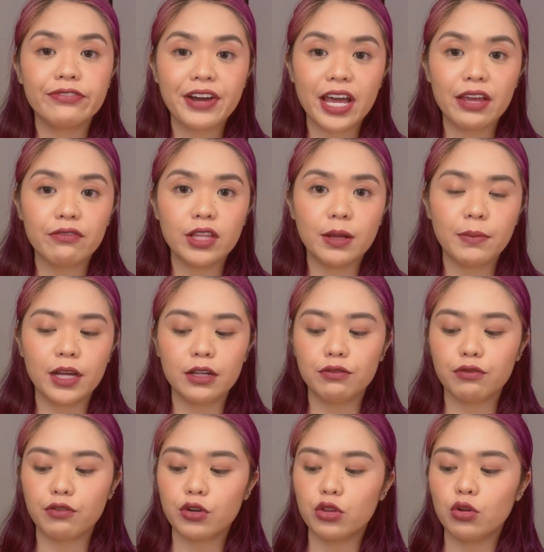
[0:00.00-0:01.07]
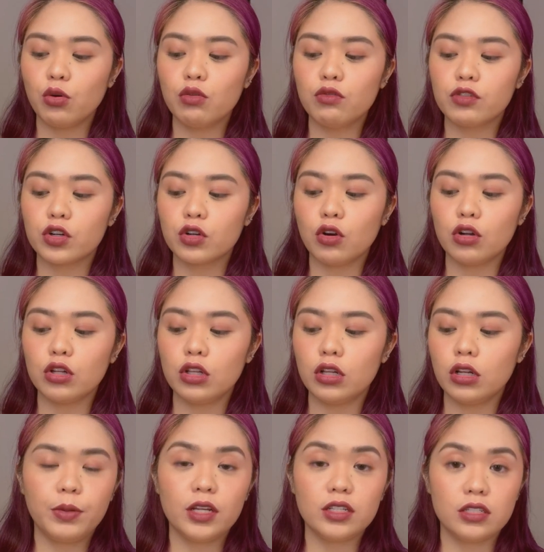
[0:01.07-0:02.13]
5 naman for the overall,
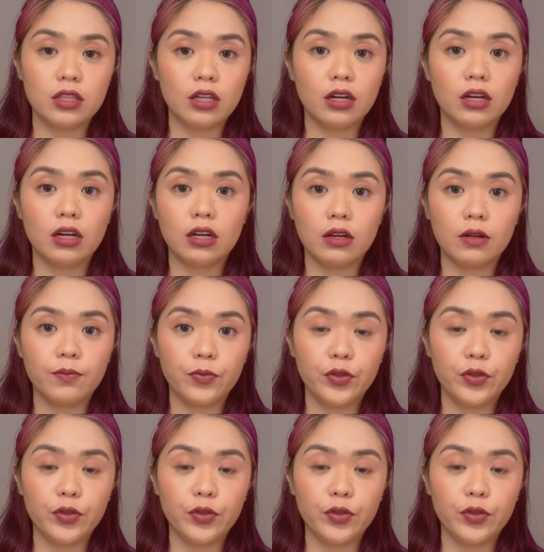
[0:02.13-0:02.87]
plus the,